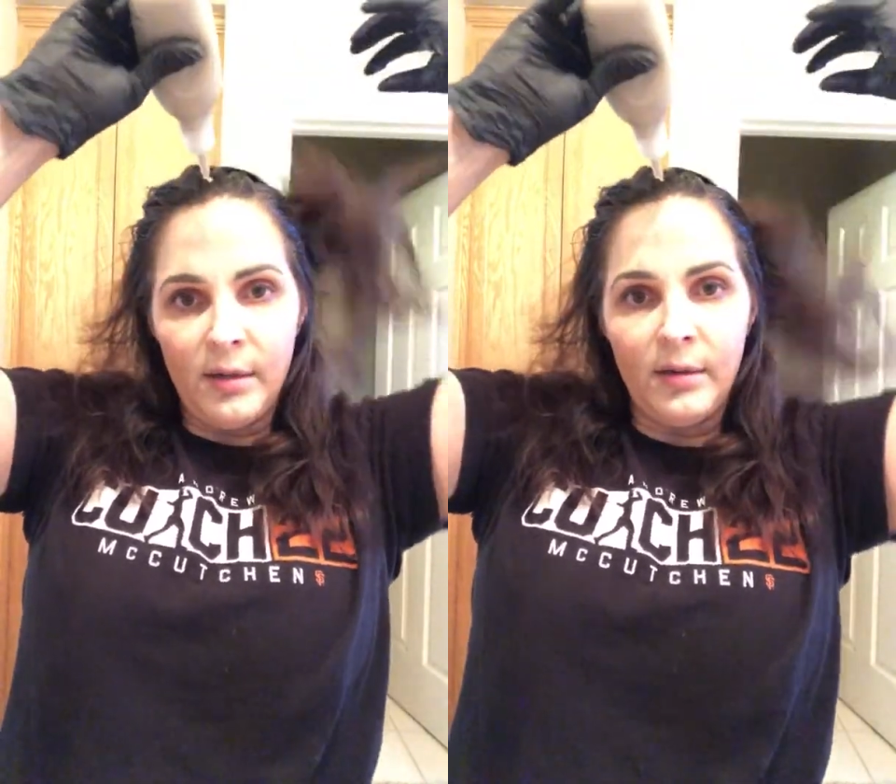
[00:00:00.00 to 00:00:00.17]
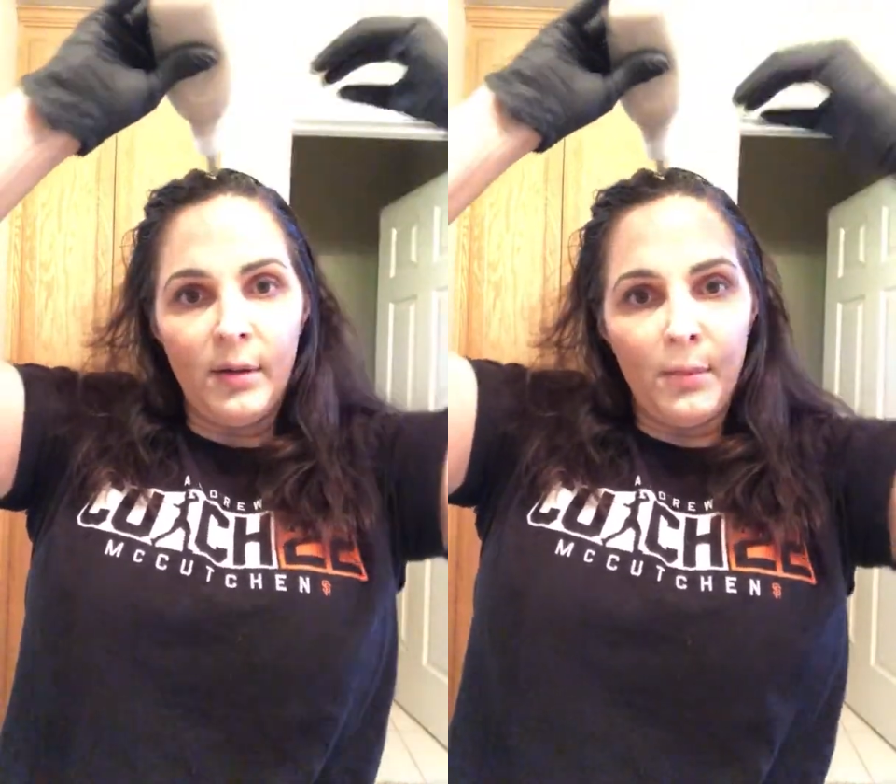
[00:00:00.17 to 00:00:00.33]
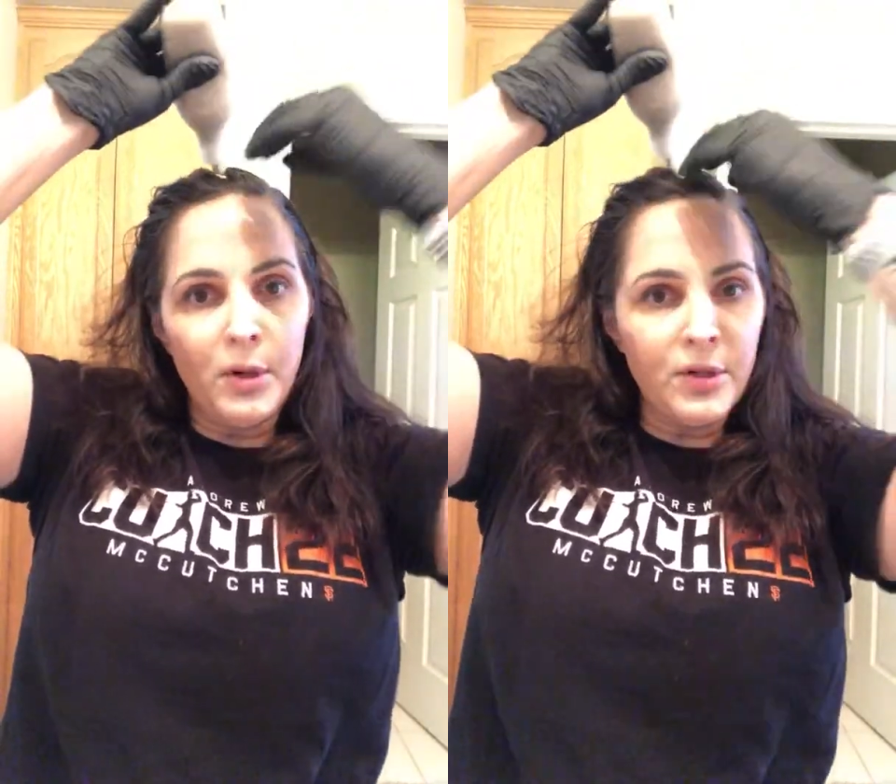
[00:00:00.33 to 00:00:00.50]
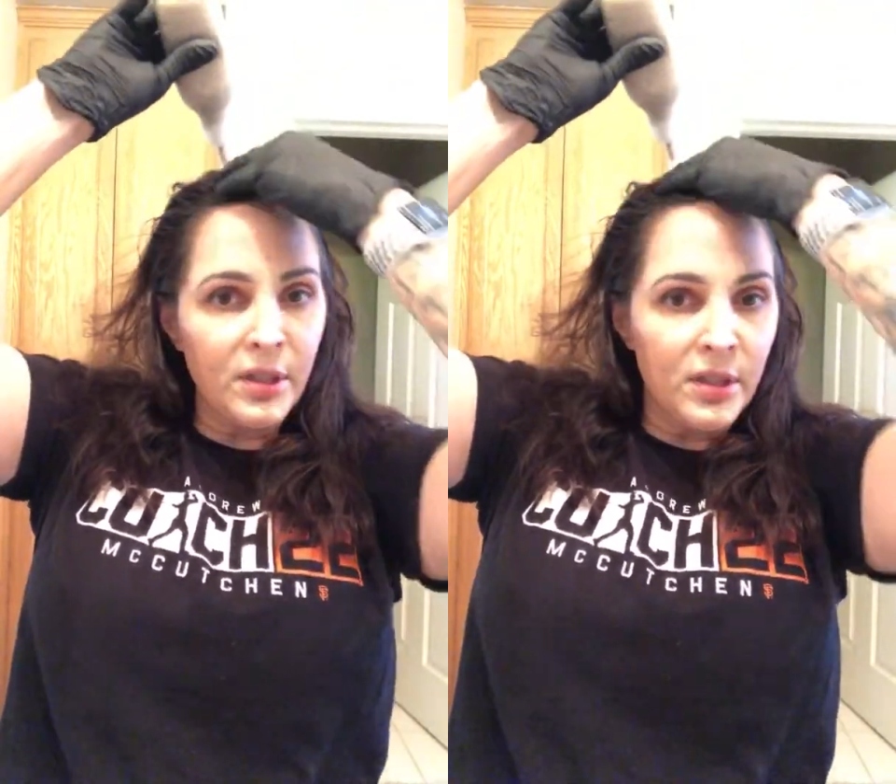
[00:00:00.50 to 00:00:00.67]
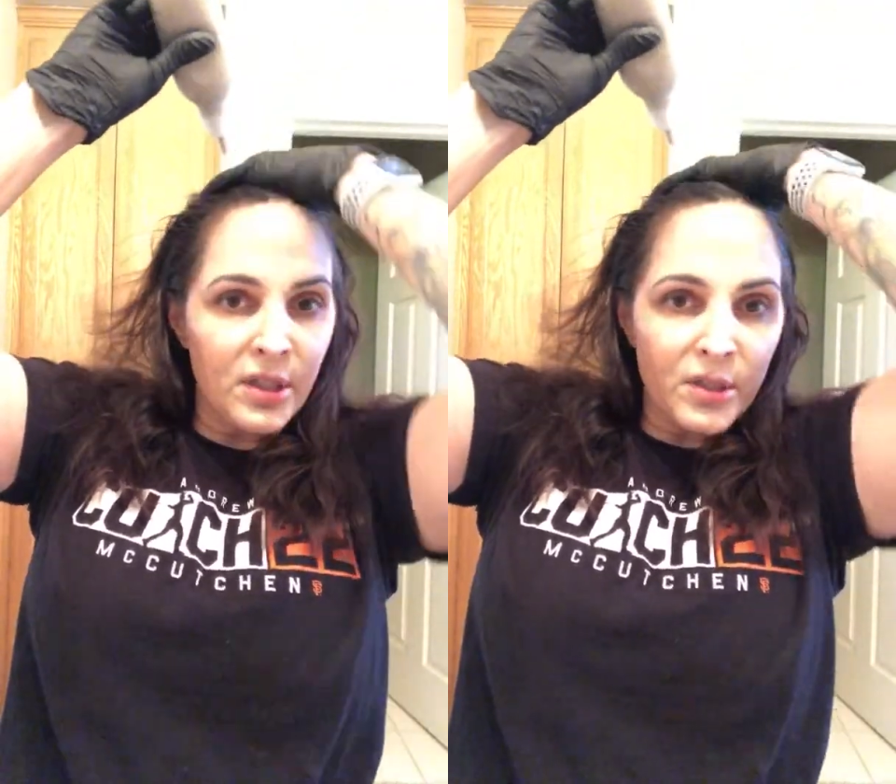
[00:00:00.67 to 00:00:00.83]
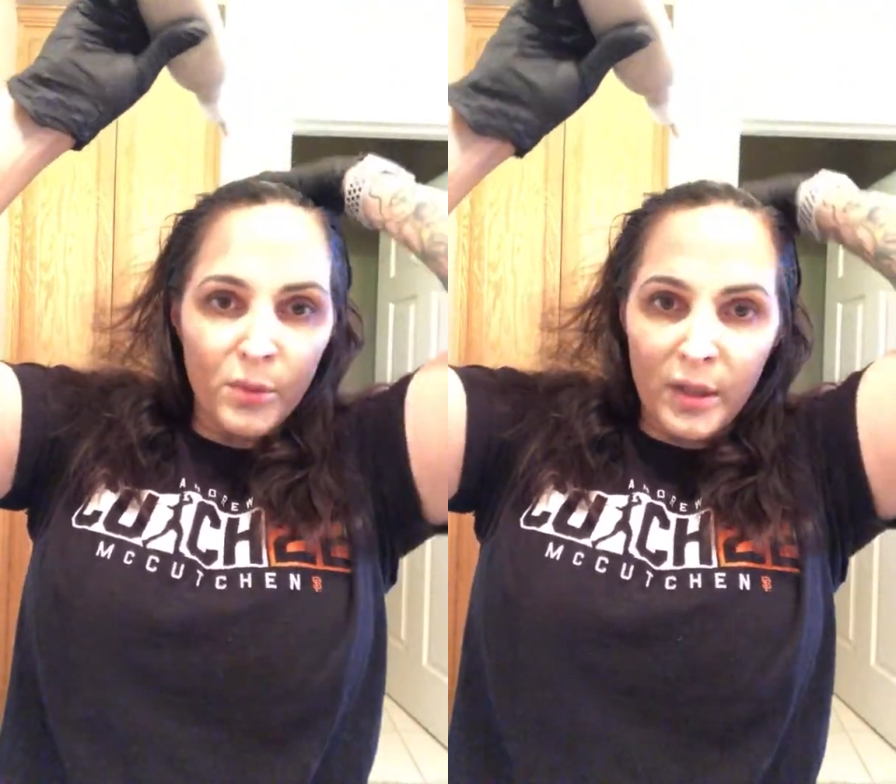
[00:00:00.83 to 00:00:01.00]
I mostly
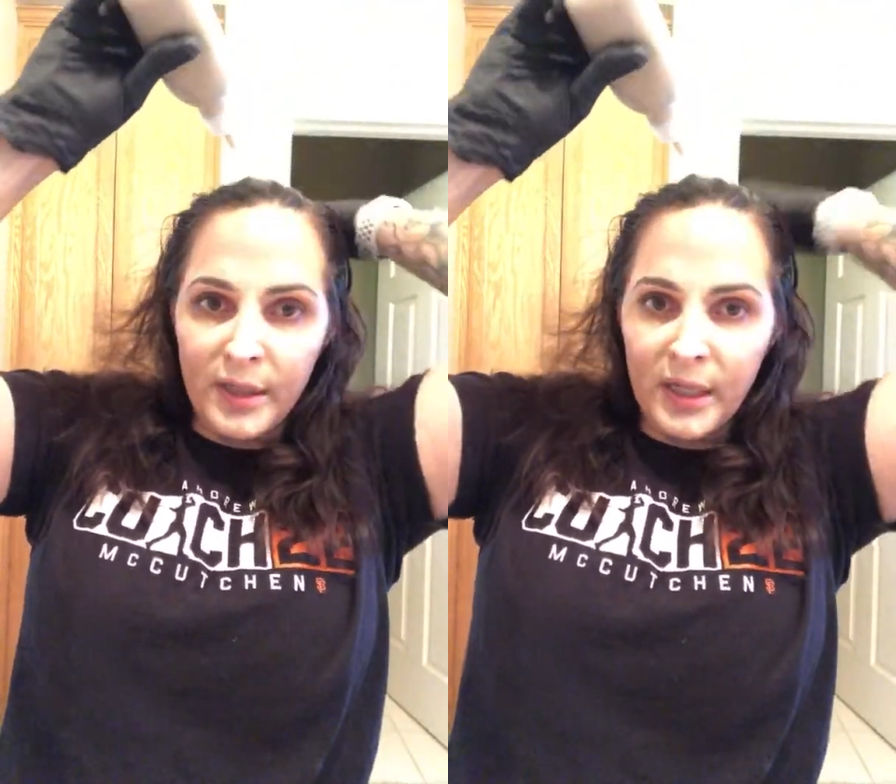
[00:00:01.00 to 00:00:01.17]
just wanted to